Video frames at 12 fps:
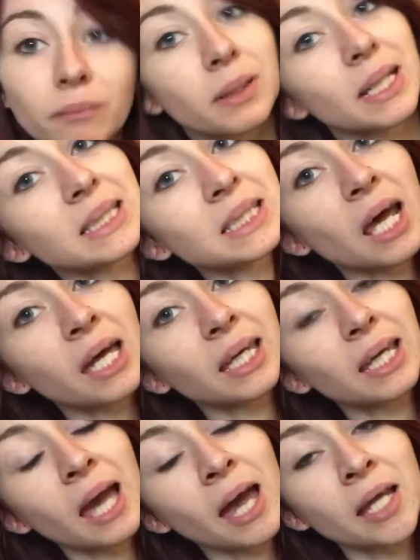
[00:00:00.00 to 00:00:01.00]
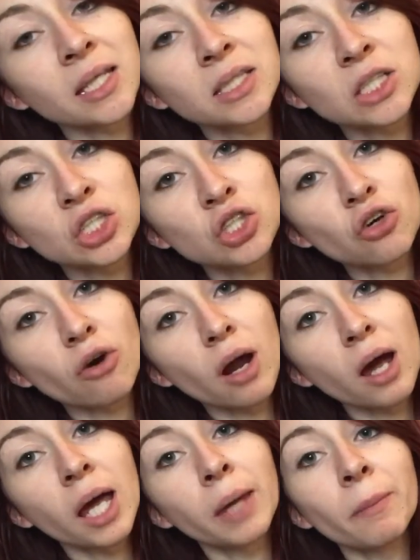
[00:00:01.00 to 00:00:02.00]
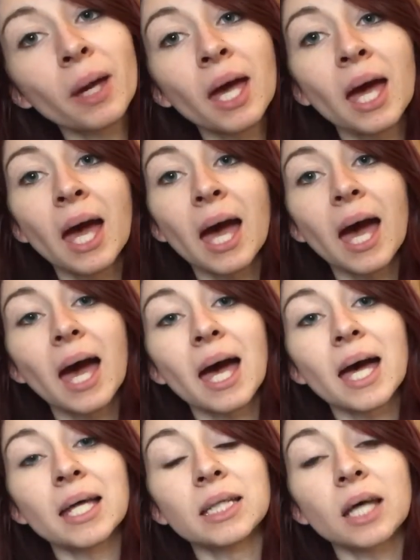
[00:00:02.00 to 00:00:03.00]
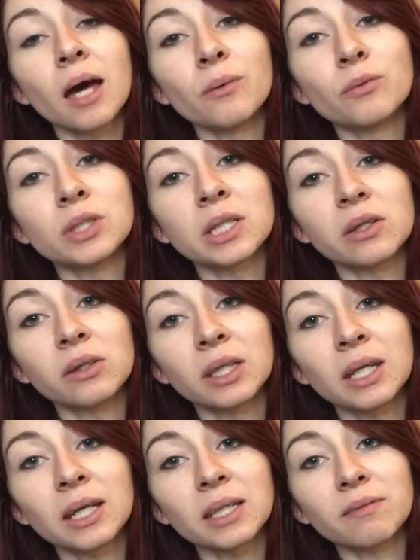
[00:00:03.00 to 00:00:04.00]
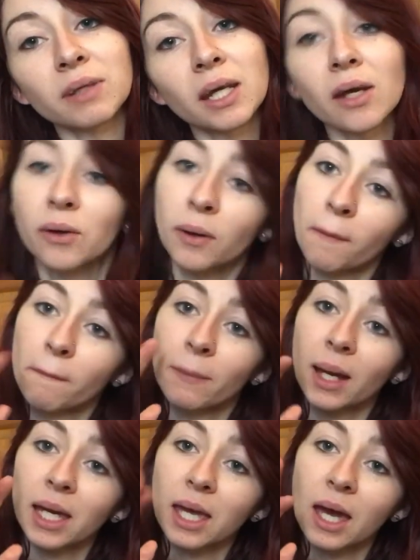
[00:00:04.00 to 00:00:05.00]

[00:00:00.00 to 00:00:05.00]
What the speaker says: Please like and subscribe, and I will see you in the next video. Bye